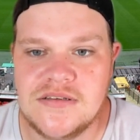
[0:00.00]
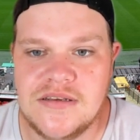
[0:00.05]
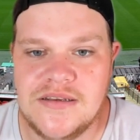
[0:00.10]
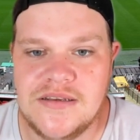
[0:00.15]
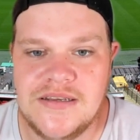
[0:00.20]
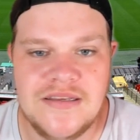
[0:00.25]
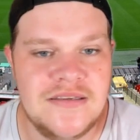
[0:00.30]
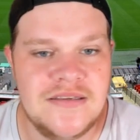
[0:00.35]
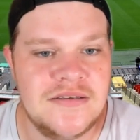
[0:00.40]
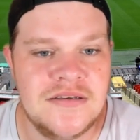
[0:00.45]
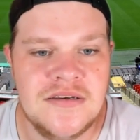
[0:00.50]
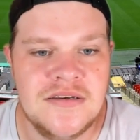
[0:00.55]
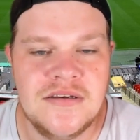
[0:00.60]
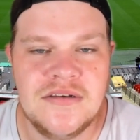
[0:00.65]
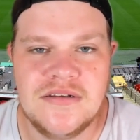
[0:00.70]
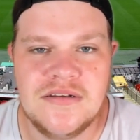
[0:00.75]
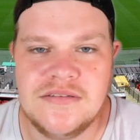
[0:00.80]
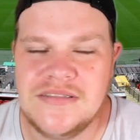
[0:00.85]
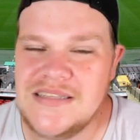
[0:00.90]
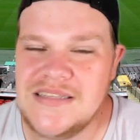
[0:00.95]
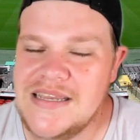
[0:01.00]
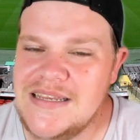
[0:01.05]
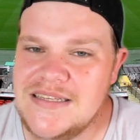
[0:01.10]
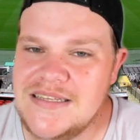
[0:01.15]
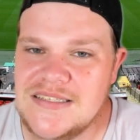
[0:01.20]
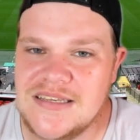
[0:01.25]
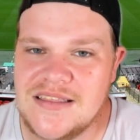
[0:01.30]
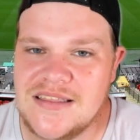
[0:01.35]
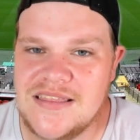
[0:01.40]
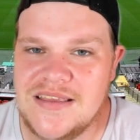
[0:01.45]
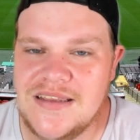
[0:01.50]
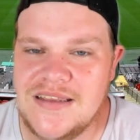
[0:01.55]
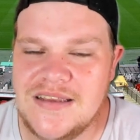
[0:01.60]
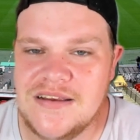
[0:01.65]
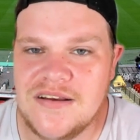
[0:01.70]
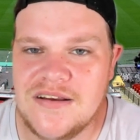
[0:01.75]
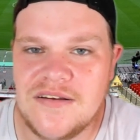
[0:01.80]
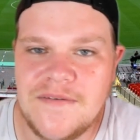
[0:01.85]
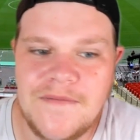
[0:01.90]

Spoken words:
in Nice, I think.